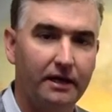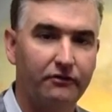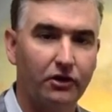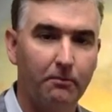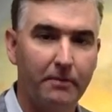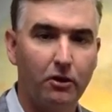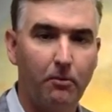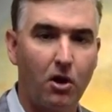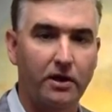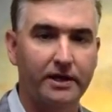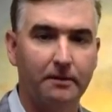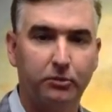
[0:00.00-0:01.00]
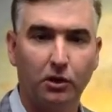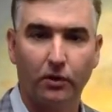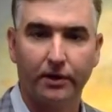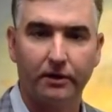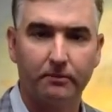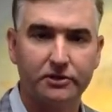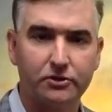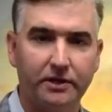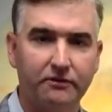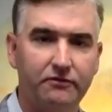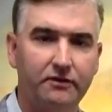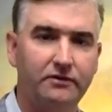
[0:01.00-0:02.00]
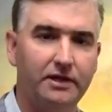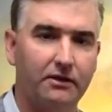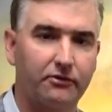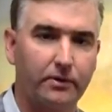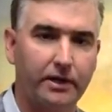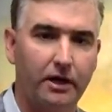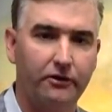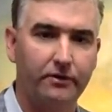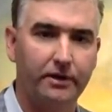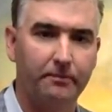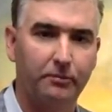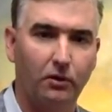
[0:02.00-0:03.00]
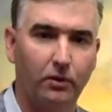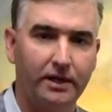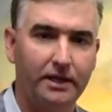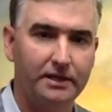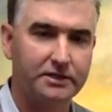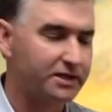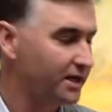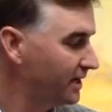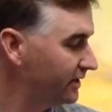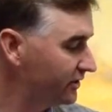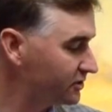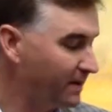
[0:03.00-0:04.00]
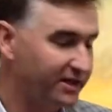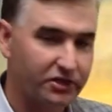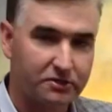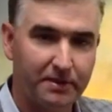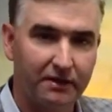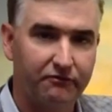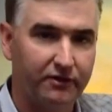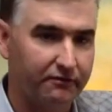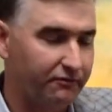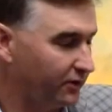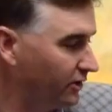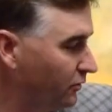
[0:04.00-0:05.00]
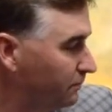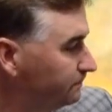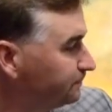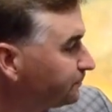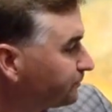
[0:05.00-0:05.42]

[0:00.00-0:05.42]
And if you're a middle market employer between 50 and 300 employees, this may just be a fit for you.